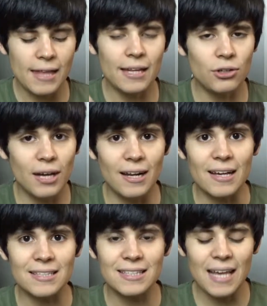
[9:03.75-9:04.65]
Then you
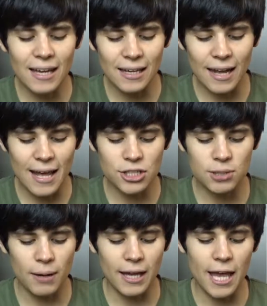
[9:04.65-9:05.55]
get a second
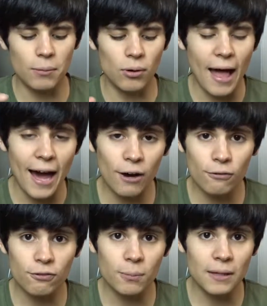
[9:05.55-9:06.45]
HDMI cable
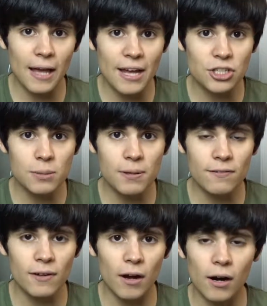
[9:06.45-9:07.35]
out from the HD
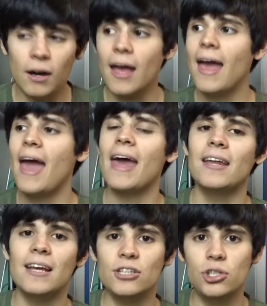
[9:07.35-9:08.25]
PVR
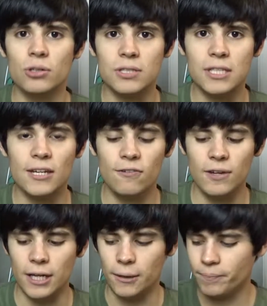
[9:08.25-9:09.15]
and into your
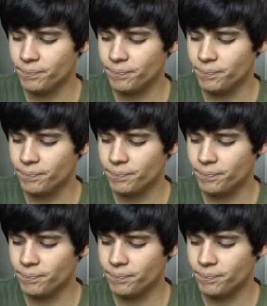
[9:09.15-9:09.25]
TV.